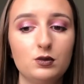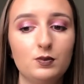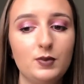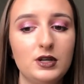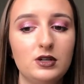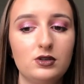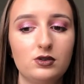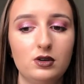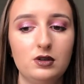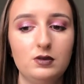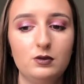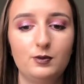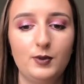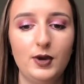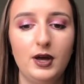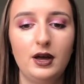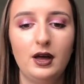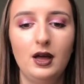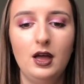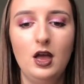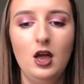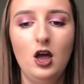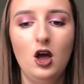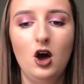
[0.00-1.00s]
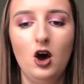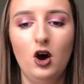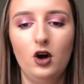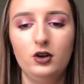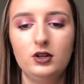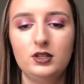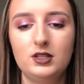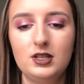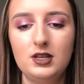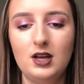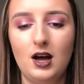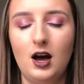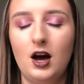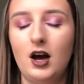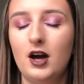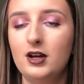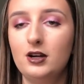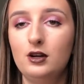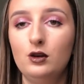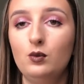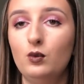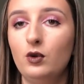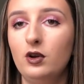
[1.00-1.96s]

big dreams. But honestly, I don't